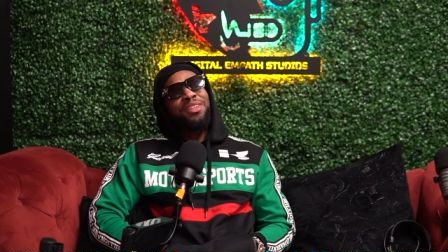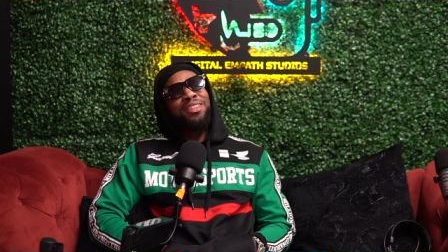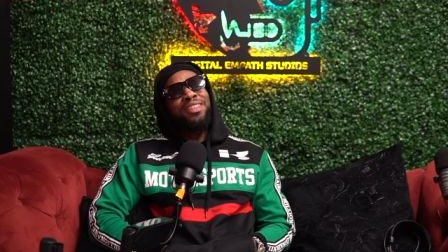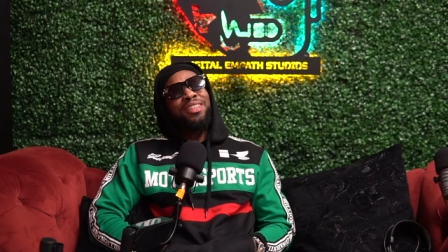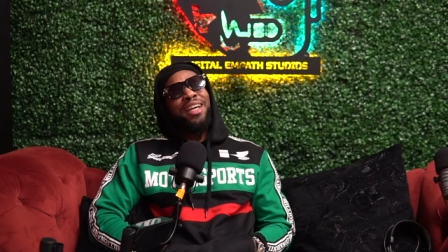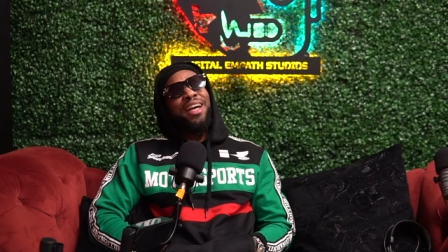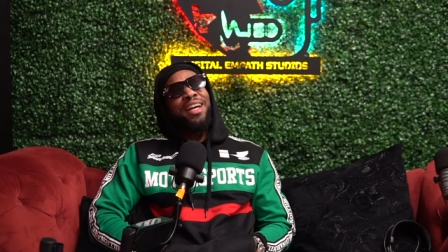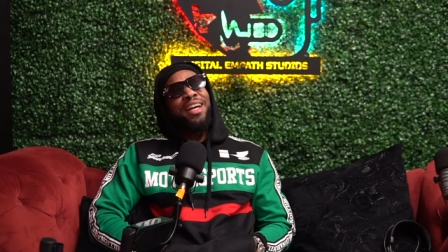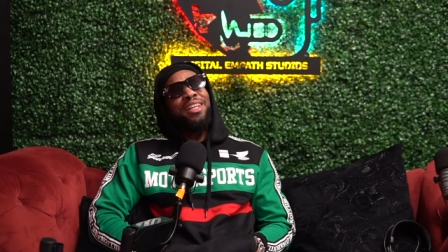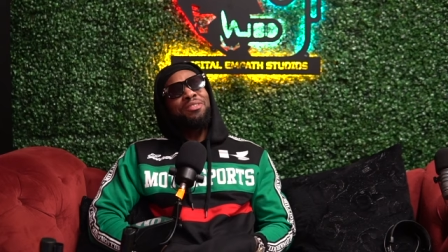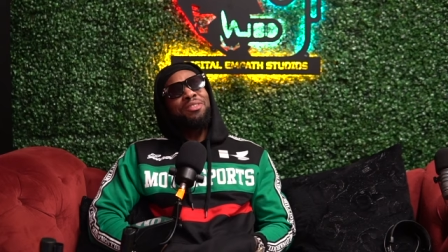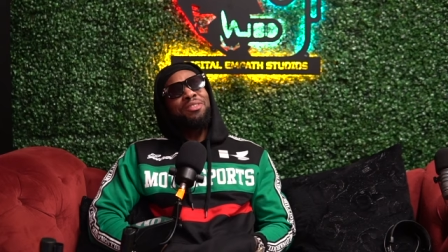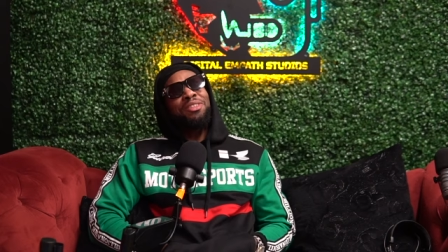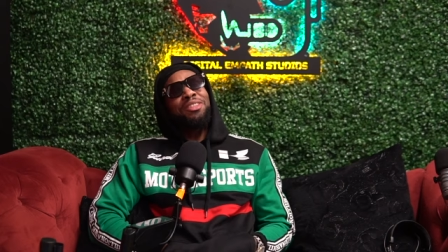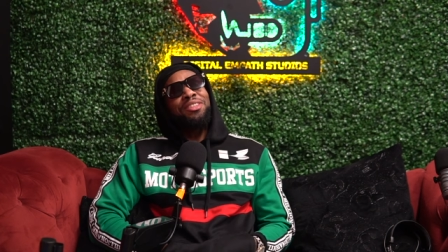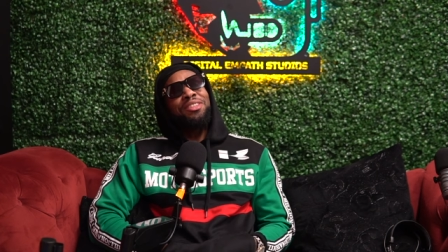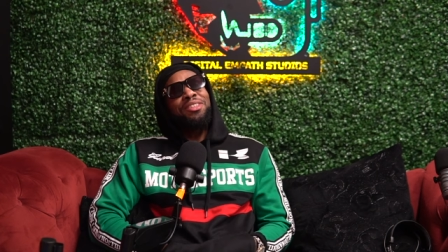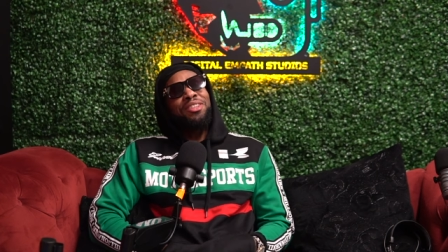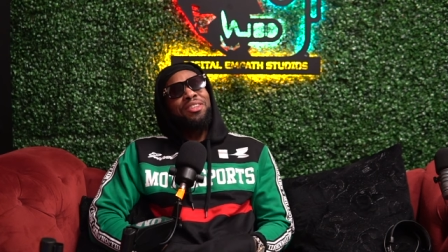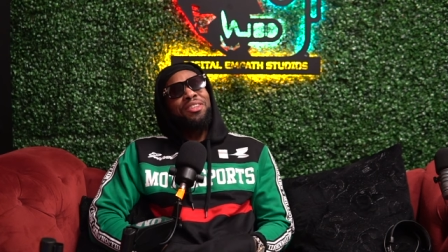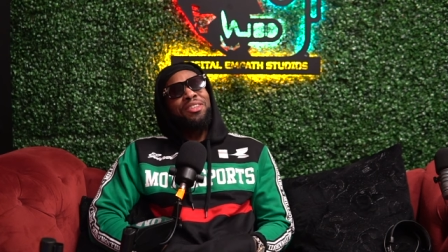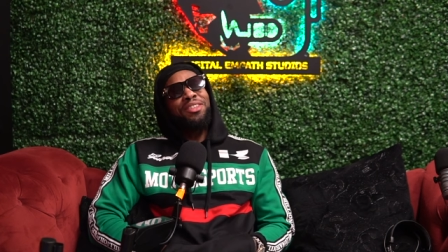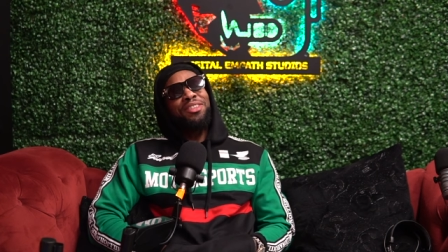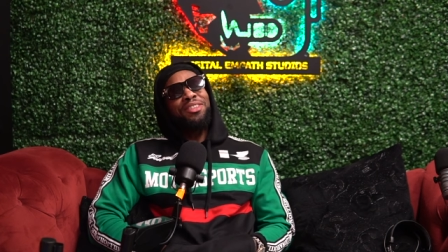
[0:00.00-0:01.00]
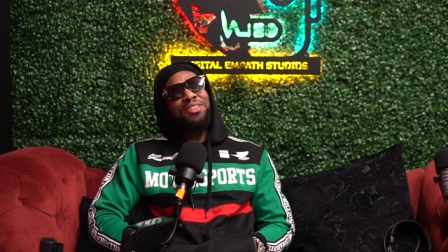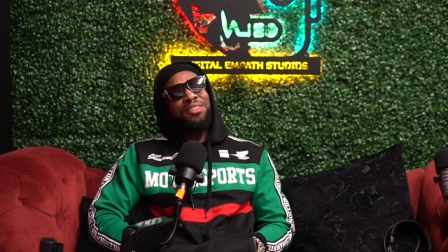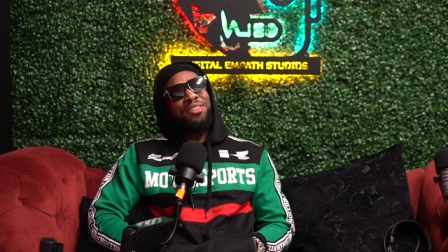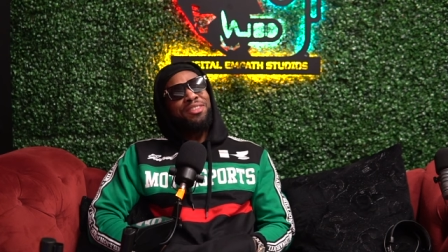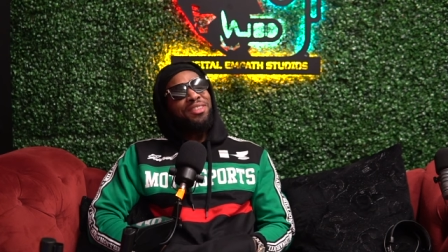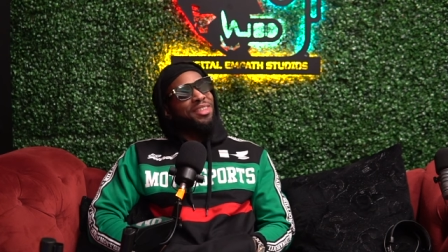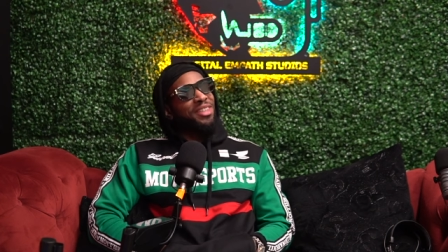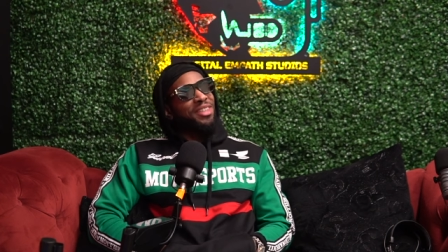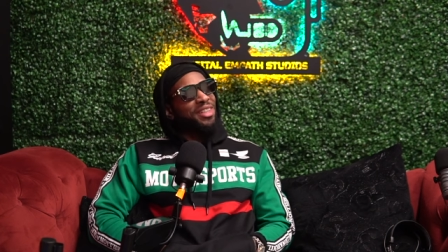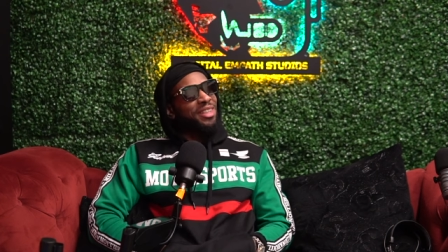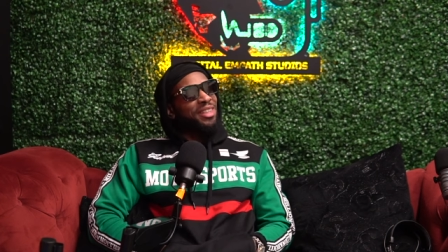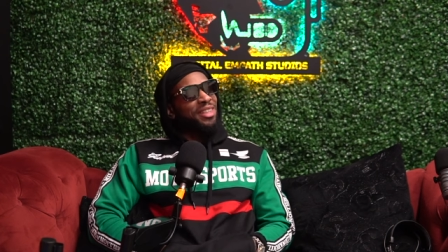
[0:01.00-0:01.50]
Jazz? What you doing? You
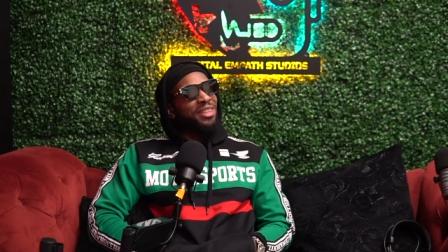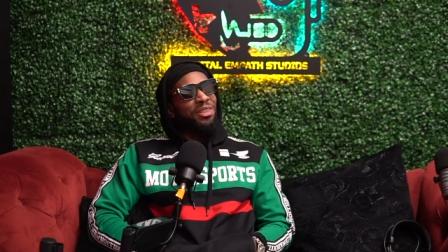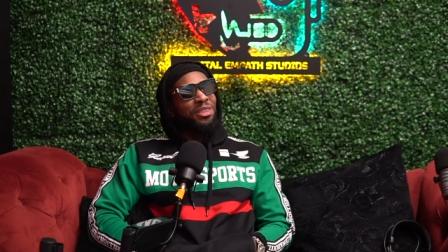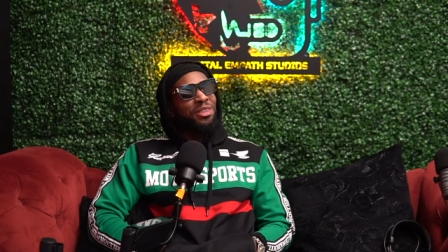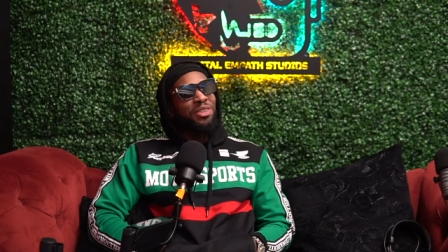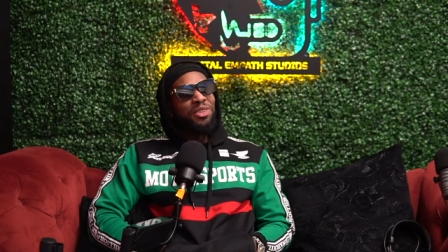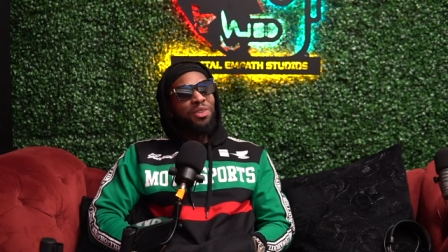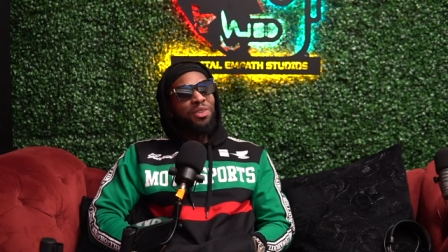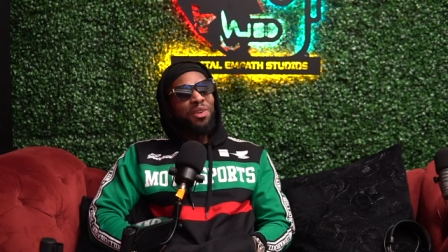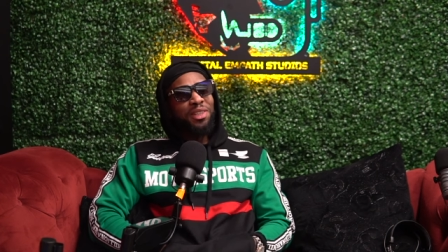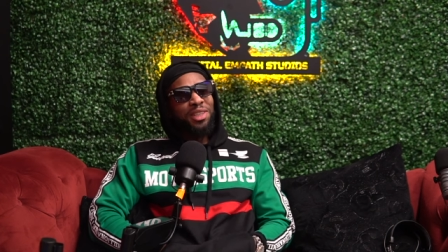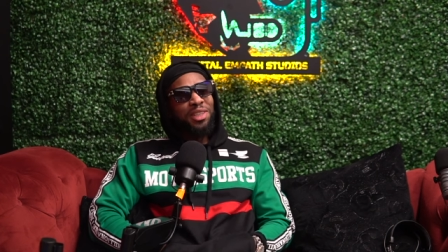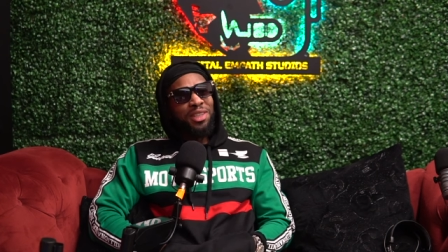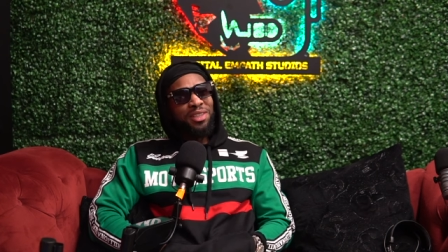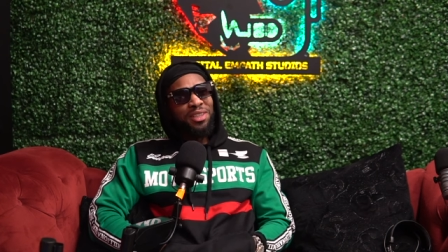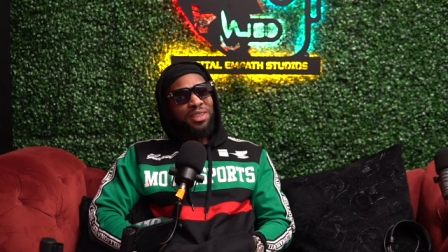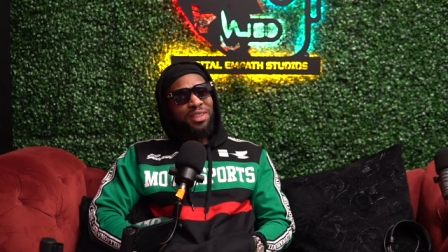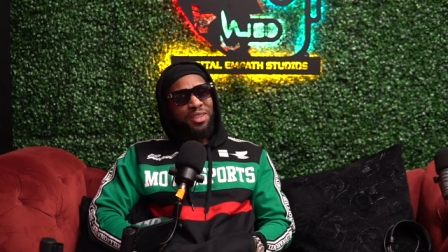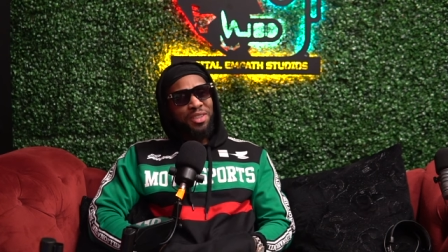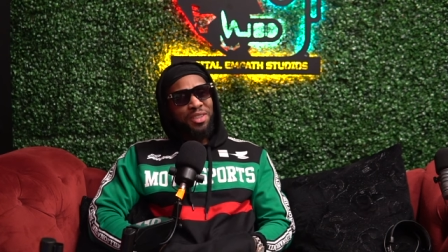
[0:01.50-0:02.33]
you I news,